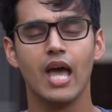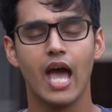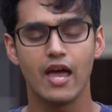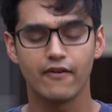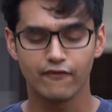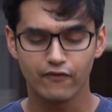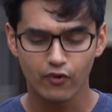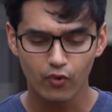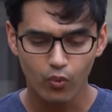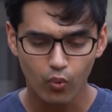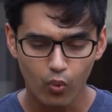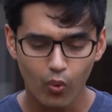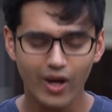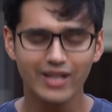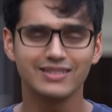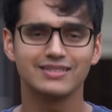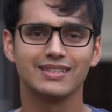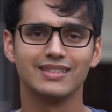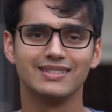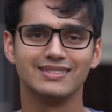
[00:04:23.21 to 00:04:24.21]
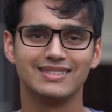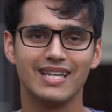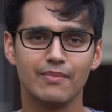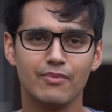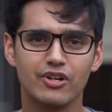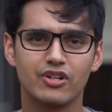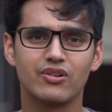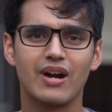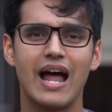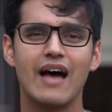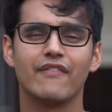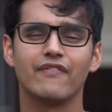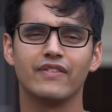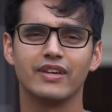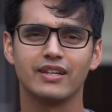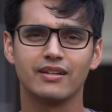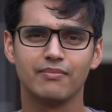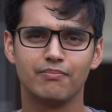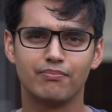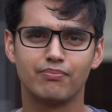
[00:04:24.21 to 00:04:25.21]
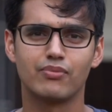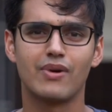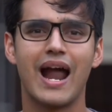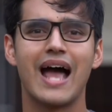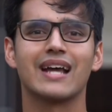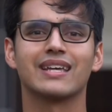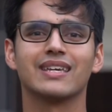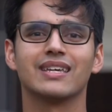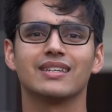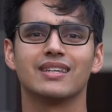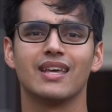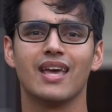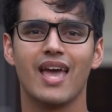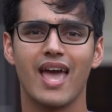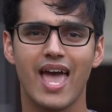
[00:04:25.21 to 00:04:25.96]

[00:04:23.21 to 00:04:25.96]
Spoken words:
and for what demographic, bracket,